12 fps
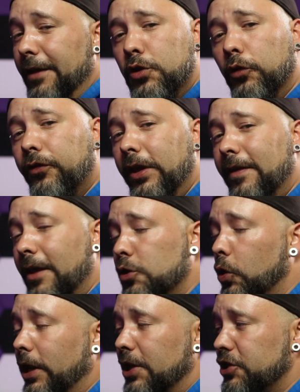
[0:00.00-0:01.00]
If you see that
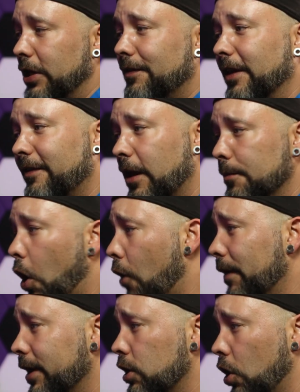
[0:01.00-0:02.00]
you can achieve the same
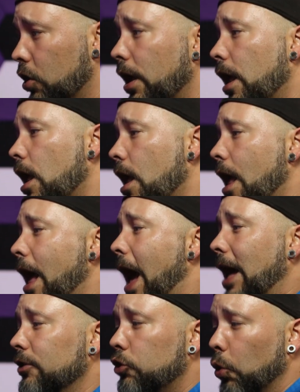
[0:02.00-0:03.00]
overclock
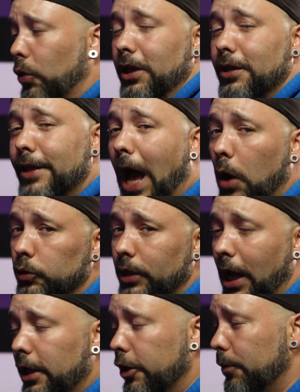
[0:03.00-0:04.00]
and turning down
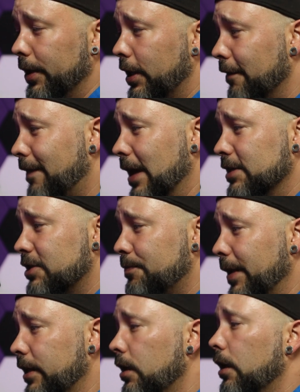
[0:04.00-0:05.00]
a little bit the fan
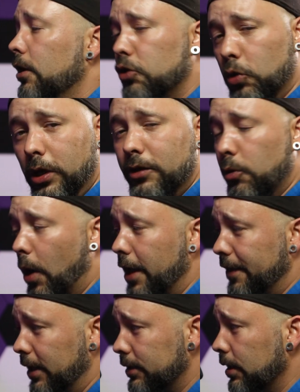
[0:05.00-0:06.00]
speed, you can
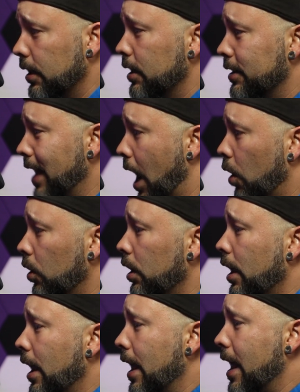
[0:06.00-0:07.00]
try that. Now,
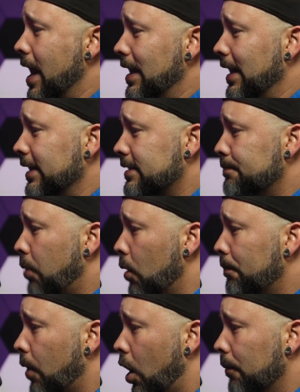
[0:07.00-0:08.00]
let's
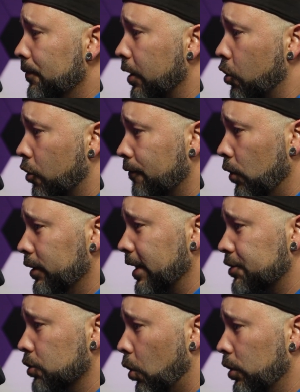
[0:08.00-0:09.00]
bump up the core
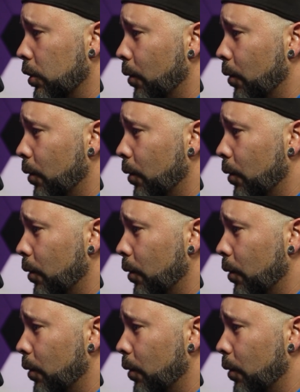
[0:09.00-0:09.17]
voltage all